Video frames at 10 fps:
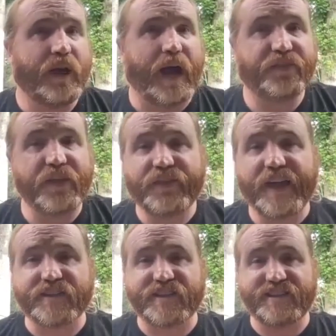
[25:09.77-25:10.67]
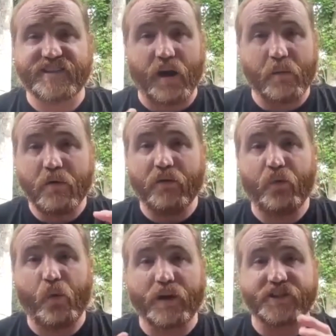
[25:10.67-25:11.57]
I think that's some of
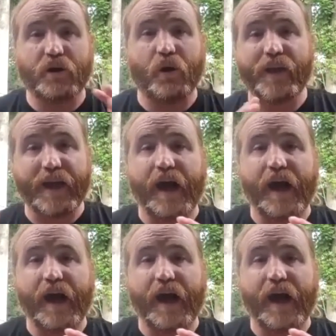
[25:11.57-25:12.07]
what's going